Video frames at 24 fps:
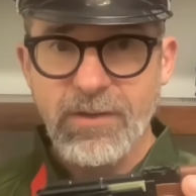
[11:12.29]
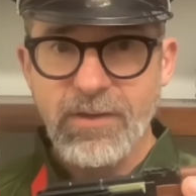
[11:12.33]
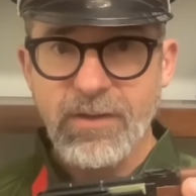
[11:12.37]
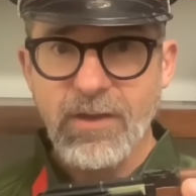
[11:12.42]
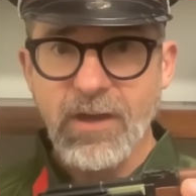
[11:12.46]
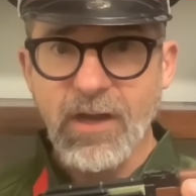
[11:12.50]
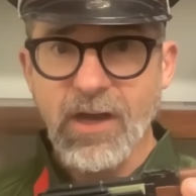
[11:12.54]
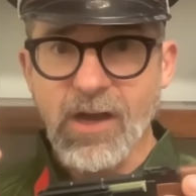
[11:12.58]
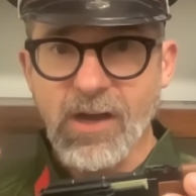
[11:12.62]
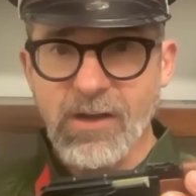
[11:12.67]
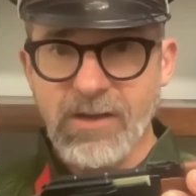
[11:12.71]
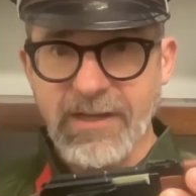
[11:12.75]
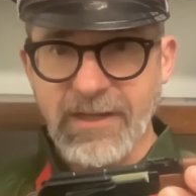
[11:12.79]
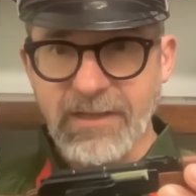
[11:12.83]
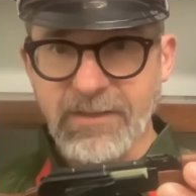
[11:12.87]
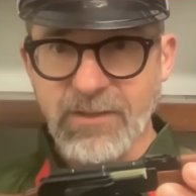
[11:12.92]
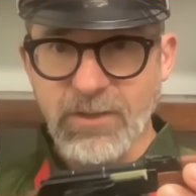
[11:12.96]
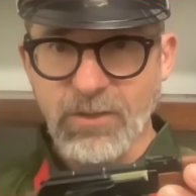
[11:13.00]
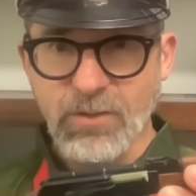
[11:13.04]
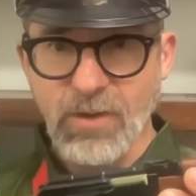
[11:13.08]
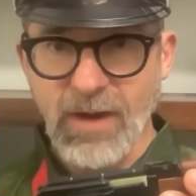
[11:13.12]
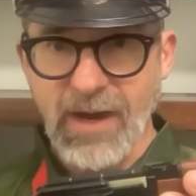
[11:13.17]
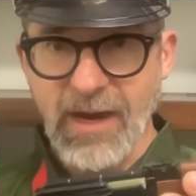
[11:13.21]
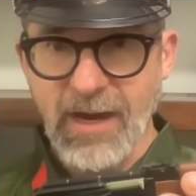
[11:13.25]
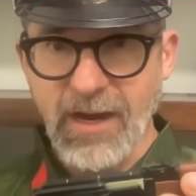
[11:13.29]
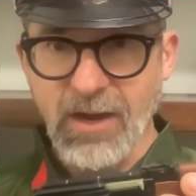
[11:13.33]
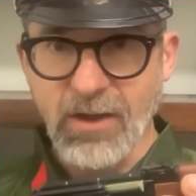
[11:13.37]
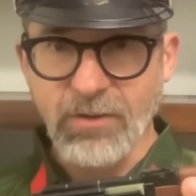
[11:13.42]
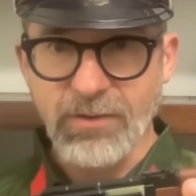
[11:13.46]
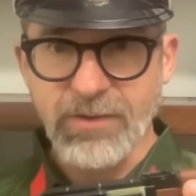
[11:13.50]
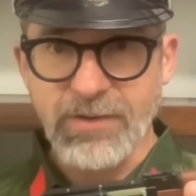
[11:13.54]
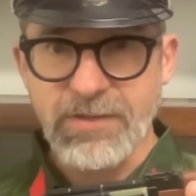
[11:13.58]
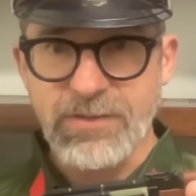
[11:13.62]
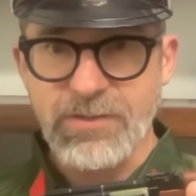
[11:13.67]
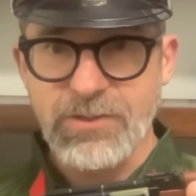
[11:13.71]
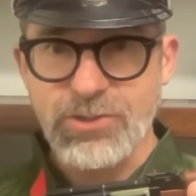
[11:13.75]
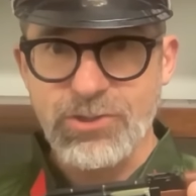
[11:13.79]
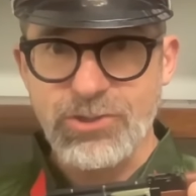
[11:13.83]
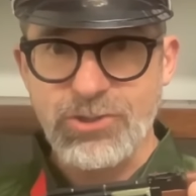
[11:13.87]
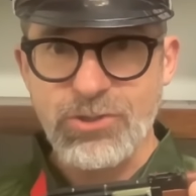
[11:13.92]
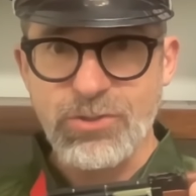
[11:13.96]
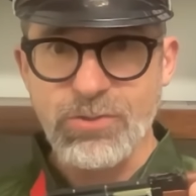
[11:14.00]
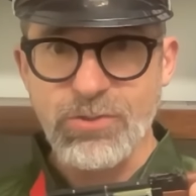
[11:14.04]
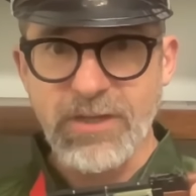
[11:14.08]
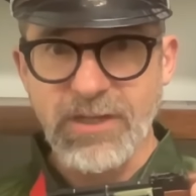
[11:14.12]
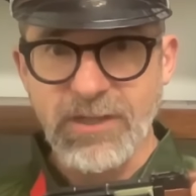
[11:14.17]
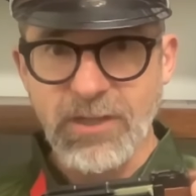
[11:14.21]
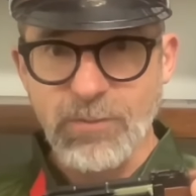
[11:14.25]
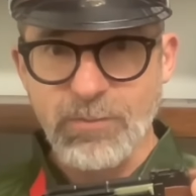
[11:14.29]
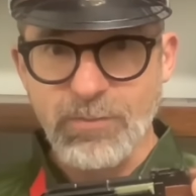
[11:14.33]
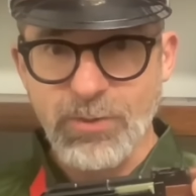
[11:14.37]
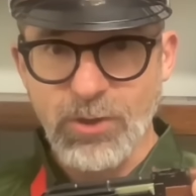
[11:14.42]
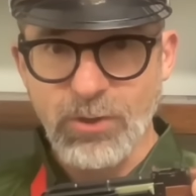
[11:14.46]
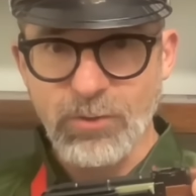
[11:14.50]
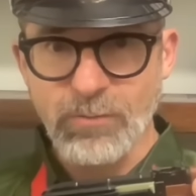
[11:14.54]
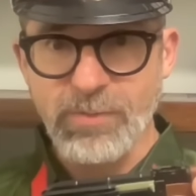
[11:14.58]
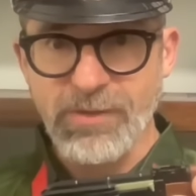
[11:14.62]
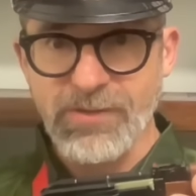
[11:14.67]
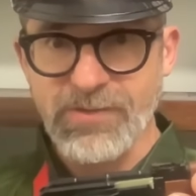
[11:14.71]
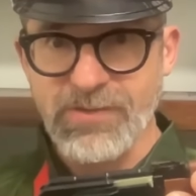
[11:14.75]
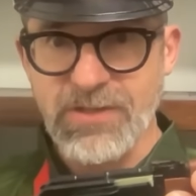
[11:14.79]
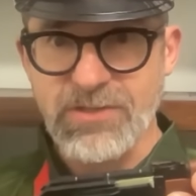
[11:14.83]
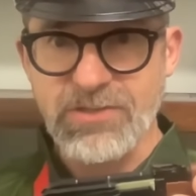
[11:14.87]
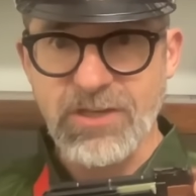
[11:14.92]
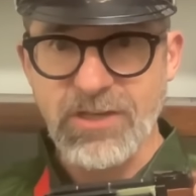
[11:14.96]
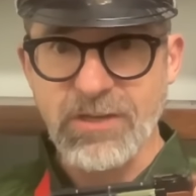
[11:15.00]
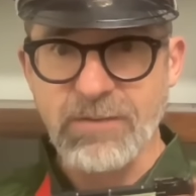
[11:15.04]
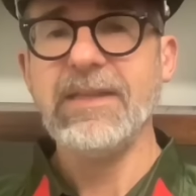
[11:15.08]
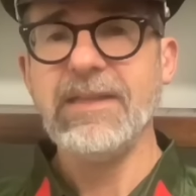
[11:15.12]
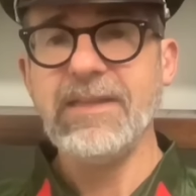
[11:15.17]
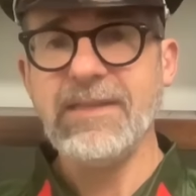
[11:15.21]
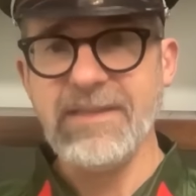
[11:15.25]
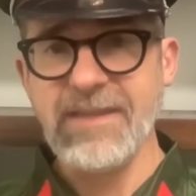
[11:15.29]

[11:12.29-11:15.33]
hugging the ground to shoot in the prone position.